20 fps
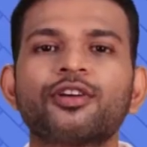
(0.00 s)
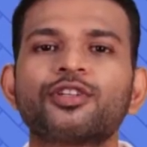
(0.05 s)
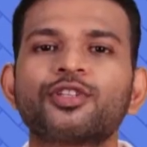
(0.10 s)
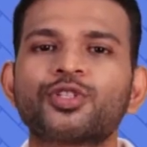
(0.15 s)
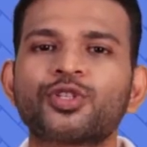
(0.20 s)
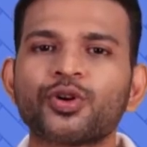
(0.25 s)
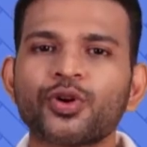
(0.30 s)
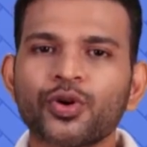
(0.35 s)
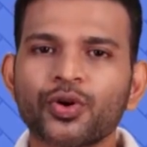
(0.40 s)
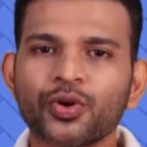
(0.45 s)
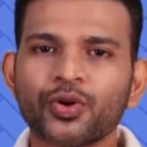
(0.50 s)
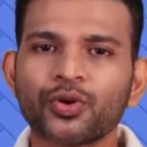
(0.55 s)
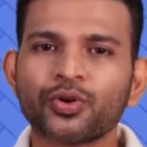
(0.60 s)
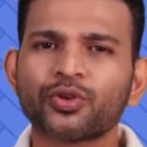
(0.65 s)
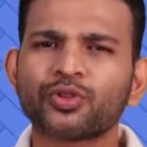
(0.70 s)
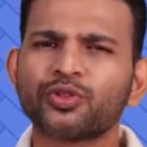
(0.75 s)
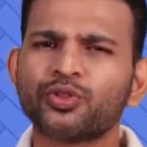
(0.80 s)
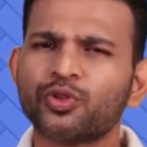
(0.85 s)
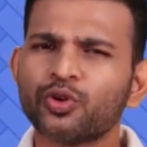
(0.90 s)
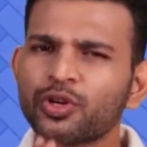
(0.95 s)

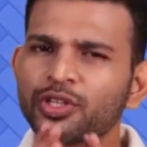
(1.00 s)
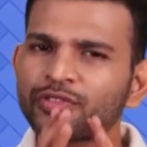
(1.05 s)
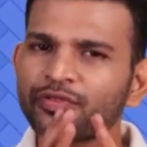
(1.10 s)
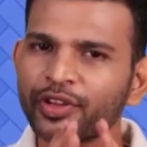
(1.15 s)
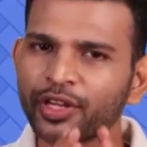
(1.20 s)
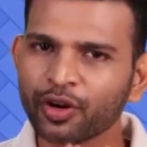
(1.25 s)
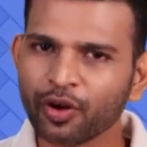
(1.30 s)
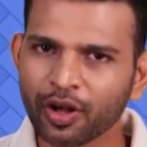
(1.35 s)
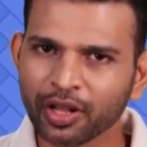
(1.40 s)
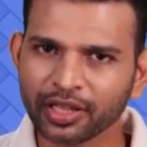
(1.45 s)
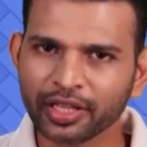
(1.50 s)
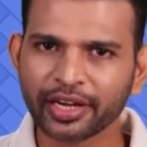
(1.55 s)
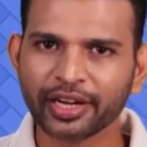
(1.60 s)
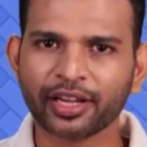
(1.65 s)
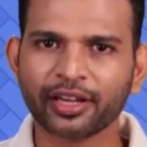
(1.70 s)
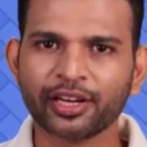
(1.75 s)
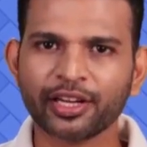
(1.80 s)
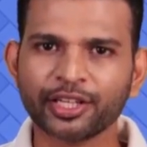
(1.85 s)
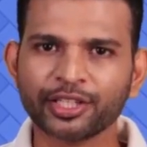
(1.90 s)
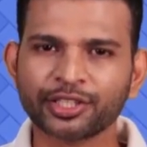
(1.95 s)
So, those were all the
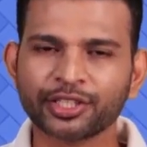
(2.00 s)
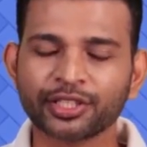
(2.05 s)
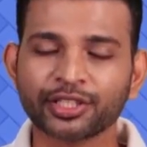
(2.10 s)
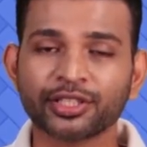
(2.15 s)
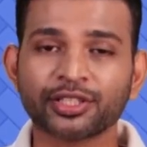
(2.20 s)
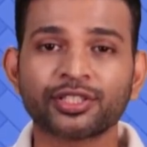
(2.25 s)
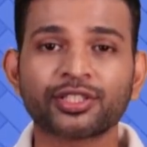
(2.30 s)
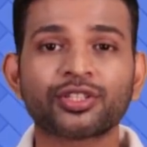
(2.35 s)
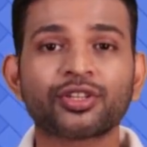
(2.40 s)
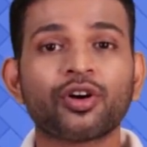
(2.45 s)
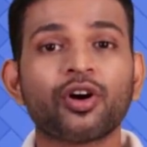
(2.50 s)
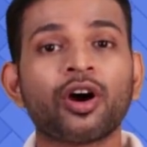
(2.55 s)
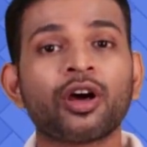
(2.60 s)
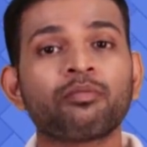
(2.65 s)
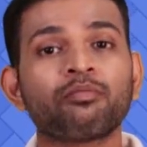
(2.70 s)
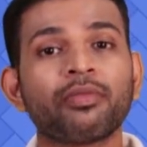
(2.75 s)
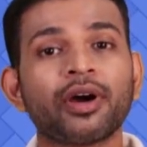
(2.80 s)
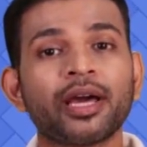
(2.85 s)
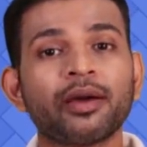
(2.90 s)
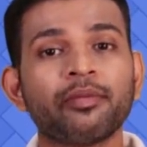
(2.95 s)
regulations
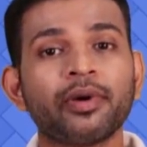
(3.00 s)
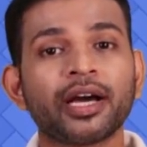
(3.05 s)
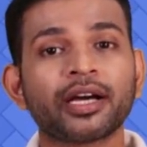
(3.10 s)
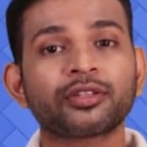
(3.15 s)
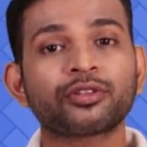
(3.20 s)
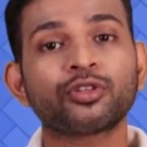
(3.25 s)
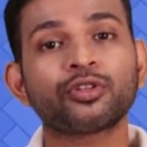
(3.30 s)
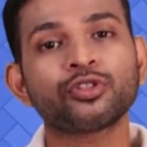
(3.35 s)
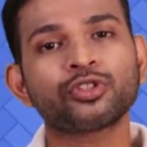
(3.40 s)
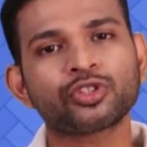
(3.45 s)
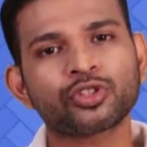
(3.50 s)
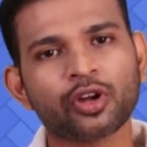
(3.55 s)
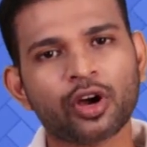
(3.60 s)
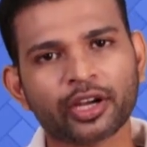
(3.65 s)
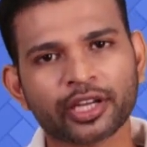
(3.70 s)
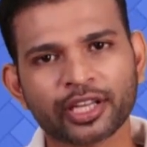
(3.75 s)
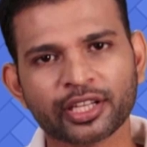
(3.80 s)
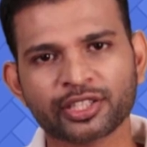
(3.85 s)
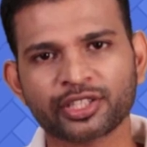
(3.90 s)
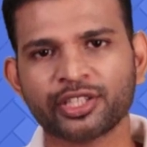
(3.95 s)
on buyback through
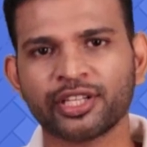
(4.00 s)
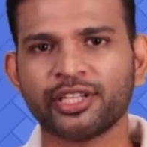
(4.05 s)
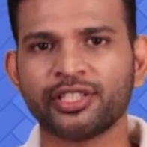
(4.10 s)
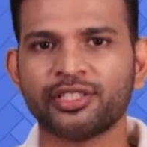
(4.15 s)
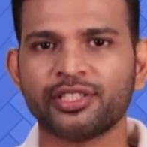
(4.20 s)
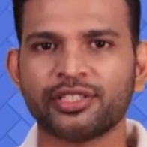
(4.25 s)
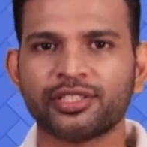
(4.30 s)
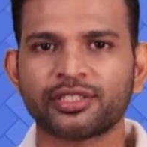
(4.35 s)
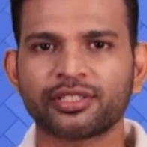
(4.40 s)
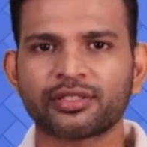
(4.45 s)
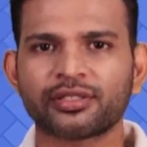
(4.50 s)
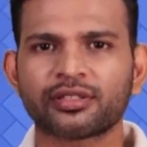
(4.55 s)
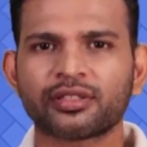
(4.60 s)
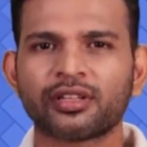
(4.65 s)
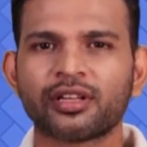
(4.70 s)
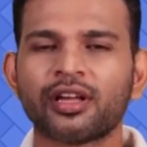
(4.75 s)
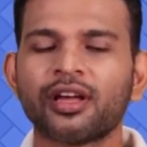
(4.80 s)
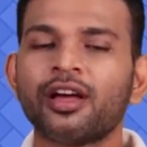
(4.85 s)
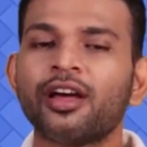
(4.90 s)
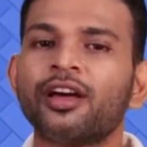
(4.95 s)
stock exchanges.
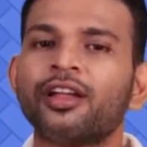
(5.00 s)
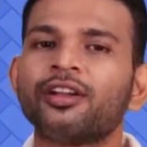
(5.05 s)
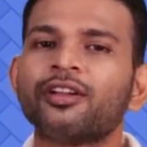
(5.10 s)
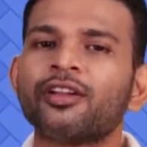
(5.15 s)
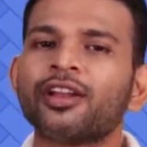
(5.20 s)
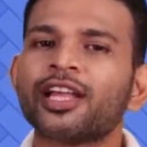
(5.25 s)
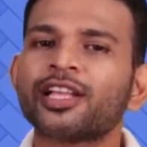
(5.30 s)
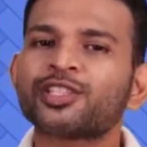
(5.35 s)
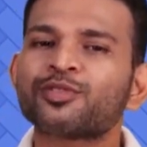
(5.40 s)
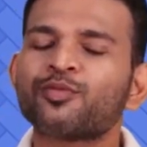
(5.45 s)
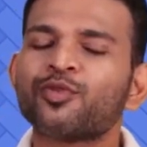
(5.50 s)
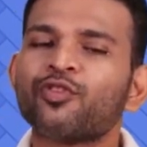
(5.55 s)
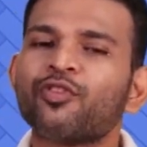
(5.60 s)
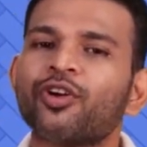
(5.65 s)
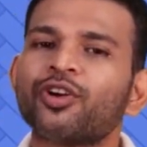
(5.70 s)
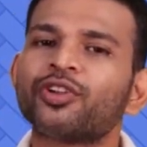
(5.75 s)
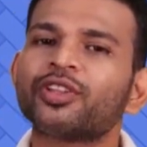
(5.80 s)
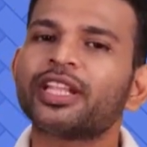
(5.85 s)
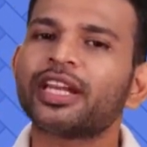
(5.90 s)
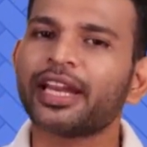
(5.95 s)
Now, let's move
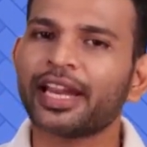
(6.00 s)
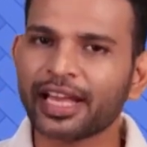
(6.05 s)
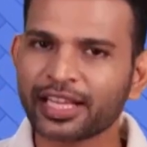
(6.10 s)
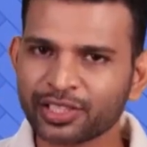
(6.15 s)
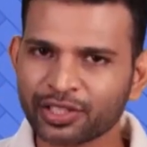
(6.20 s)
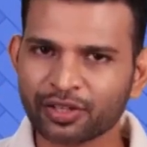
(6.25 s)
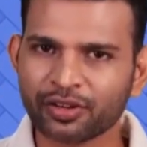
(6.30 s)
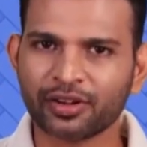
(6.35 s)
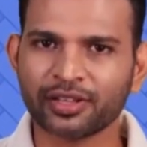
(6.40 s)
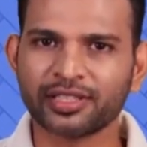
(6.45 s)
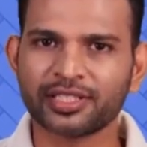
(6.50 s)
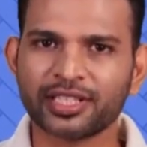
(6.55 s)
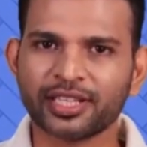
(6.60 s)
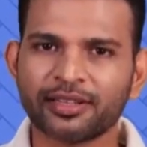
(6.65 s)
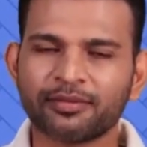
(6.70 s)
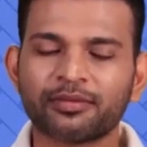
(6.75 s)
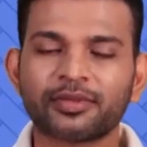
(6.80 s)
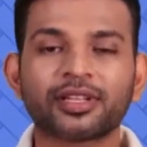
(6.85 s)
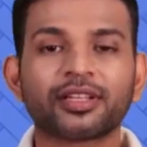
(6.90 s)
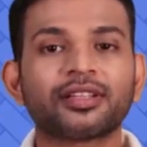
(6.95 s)
on to the next
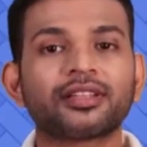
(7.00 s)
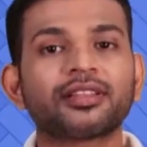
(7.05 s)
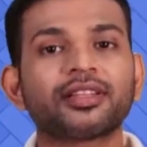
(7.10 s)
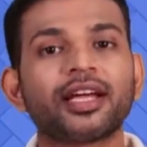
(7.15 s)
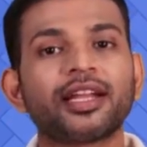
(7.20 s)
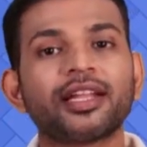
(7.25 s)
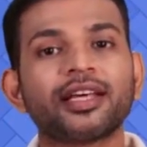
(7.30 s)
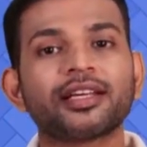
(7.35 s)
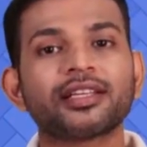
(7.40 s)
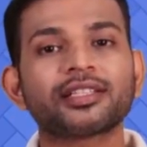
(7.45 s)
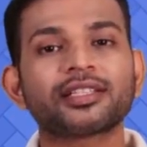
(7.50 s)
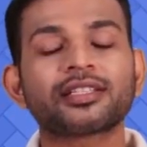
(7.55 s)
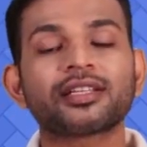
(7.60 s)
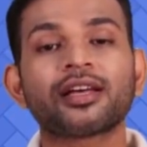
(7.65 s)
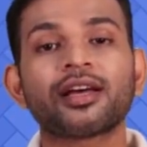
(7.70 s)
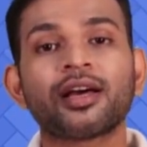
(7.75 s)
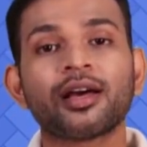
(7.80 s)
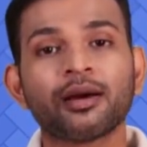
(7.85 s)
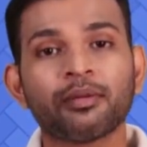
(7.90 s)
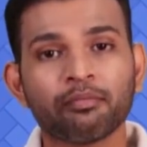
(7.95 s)
concept, that is
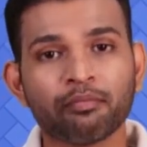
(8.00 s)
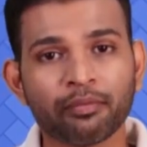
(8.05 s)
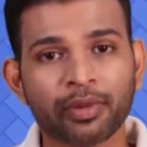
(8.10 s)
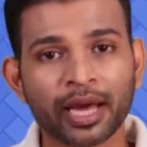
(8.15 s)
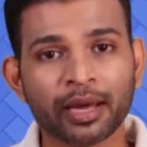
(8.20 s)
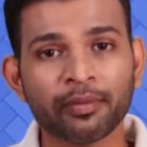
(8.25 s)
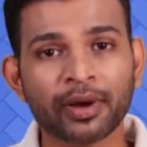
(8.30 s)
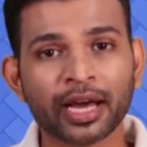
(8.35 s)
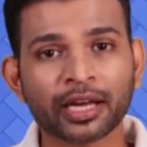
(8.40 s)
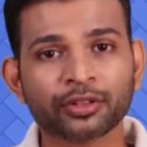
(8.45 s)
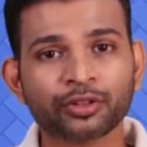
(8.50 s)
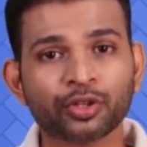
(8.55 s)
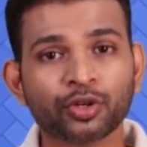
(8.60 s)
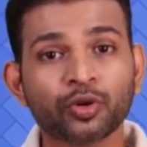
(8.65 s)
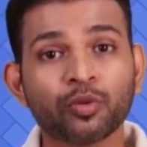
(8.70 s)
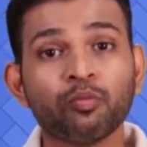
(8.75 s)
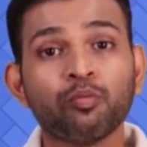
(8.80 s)
buyback through